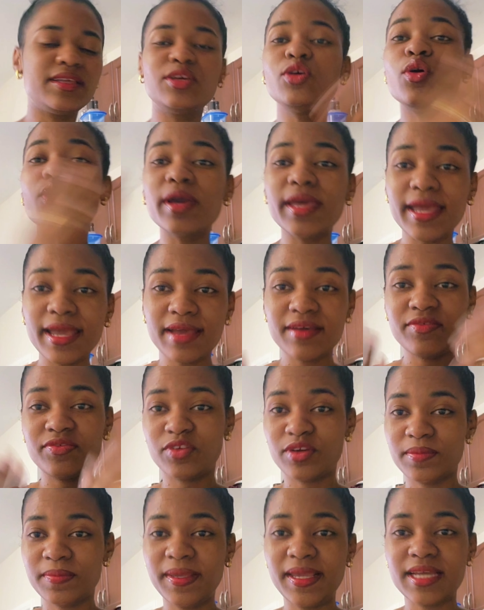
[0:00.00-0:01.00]
Cooking
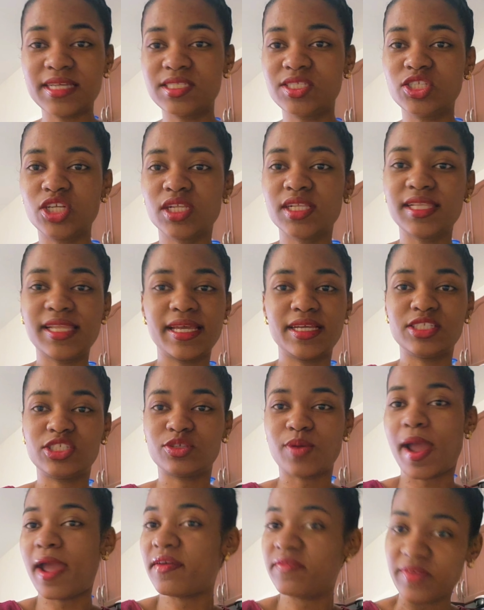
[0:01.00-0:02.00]
for me is not like
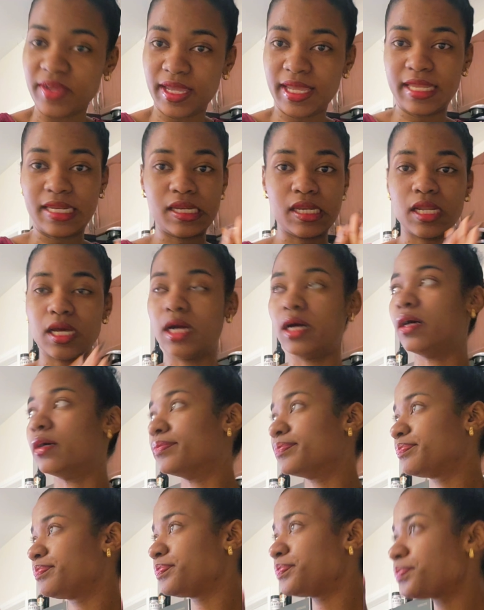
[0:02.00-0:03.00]
driving in
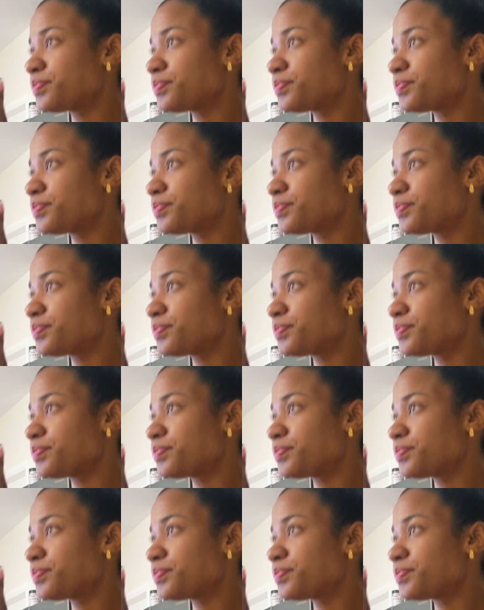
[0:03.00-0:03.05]
um